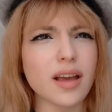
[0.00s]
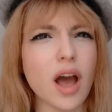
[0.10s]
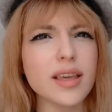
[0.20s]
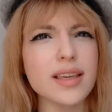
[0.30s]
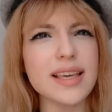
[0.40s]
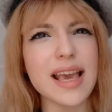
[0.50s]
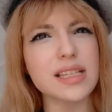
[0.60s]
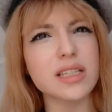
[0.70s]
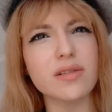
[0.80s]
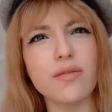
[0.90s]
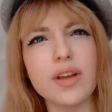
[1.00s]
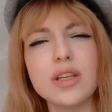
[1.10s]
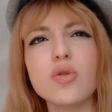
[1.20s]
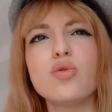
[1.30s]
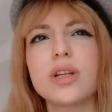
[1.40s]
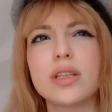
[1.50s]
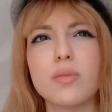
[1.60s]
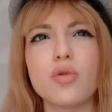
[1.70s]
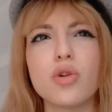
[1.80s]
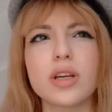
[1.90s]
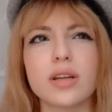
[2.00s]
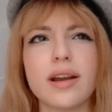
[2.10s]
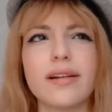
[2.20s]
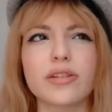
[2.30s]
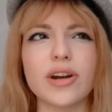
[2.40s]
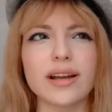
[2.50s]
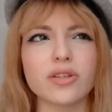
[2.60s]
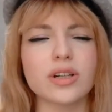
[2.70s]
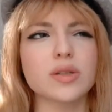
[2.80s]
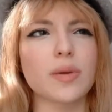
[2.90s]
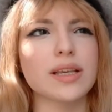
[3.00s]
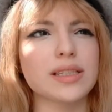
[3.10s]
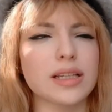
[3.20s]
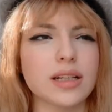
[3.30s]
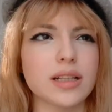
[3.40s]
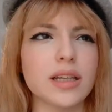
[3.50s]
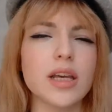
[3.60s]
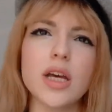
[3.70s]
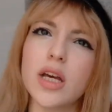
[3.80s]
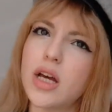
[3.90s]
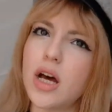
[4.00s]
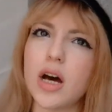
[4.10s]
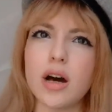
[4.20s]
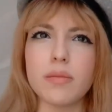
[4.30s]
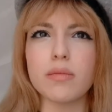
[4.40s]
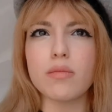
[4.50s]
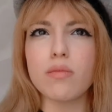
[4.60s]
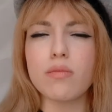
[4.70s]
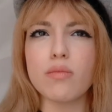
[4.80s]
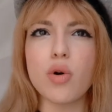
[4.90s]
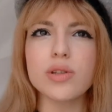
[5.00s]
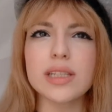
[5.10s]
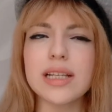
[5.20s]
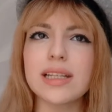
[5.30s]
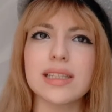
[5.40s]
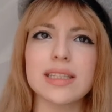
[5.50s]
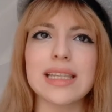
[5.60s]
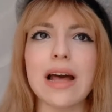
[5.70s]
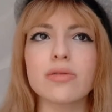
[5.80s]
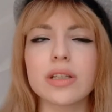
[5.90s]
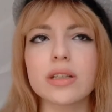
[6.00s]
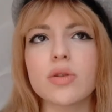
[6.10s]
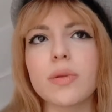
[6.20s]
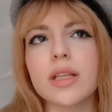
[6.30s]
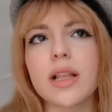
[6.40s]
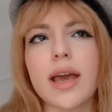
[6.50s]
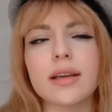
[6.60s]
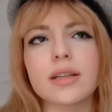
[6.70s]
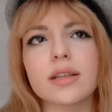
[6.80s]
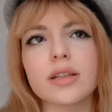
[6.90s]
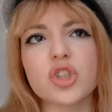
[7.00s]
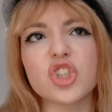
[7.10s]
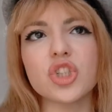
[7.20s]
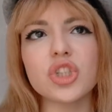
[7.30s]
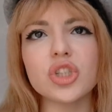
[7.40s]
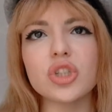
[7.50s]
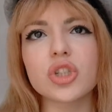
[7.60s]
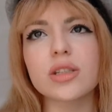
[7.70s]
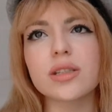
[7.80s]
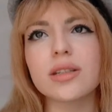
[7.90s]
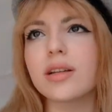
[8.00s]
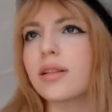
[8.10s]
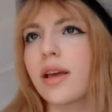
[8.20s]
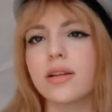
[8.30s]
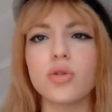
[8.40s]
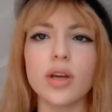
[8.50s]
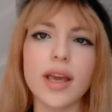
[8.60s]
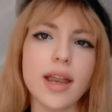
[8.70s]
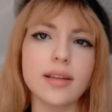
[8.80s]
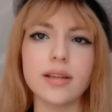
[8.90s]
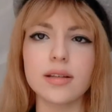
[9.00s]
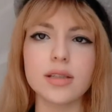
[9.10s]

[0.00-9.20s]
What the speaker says: I guess when you read the book, her character is basically mostly, it sounded to me like she just didn't like doing anything